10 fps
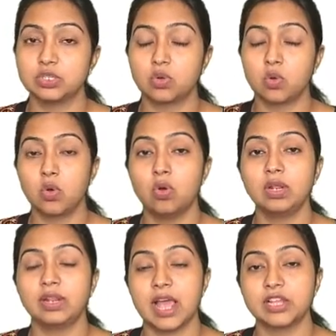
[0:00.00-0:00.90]
So
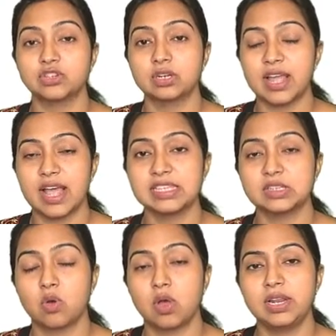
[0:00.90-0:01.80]
coal, natural gas,
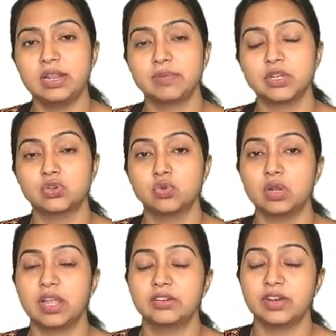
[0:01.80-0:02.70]
oil and
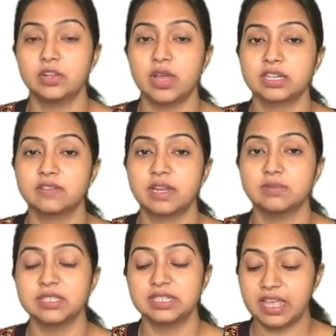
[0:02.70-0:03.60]
petrol and radioactive
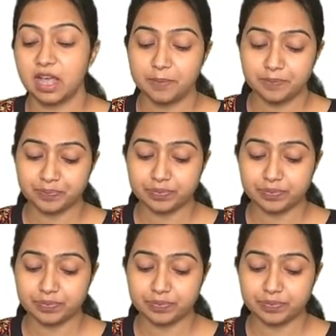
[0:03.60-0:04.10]
elements, they are